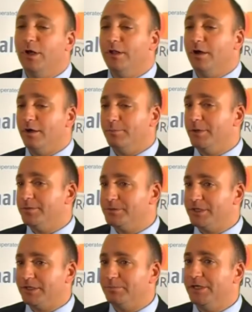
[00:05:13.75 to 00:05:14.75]
Well, on
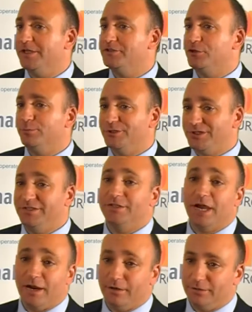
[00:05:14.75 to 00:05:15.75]
Moms Like Me, it's almost
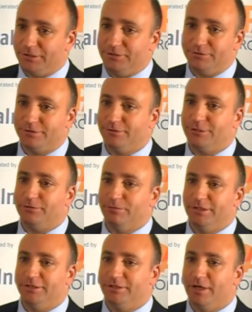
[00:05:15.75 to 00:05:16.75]
entirely
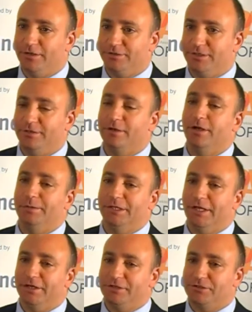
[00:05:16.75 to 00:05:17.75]
user-generated content. I
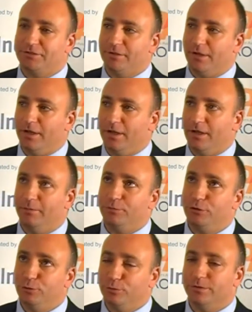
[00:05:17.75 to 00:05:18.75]
mean, that is a
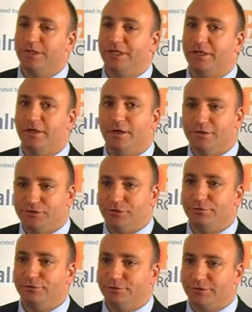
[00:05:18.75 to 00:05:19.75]
purely
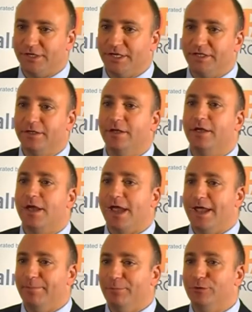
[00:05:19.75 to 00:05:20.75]
social site,
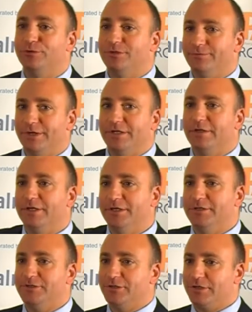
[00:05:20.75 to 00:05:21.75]
and most of it
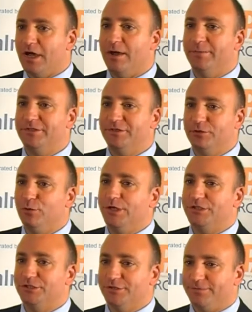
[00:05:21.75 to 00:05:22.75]
is comments and
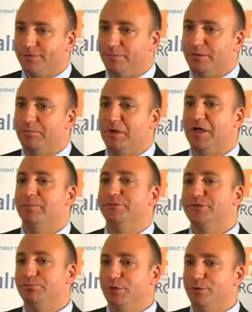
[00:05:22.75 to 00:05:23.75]
questions from the
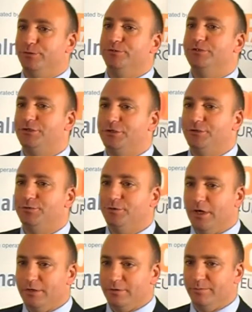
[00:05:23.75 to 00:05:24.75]
moms posed
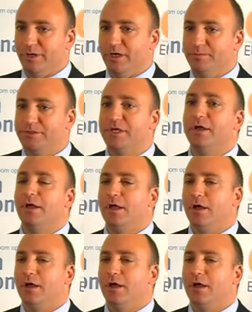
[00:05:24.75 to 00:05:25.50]
to other moms.